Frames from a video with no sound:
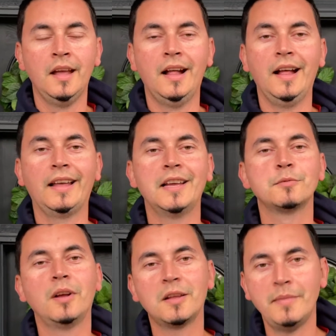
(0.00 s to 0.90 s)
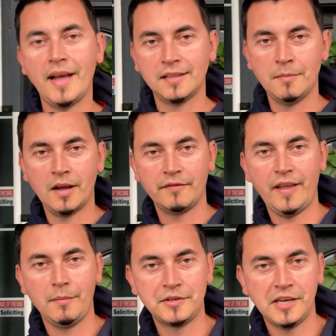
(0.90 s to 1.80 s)
guys, welcome back to the MAGA
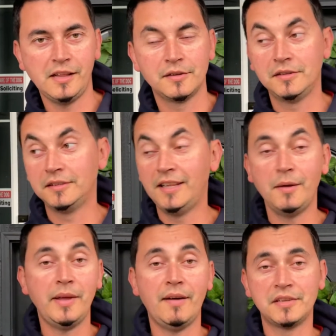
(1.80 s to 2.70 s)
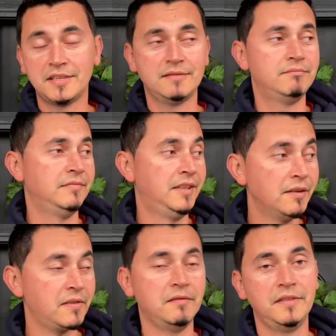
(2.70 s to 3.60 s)
Family Channel. So today we have a
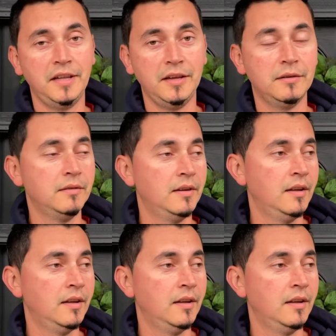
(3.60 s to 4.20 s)
different video.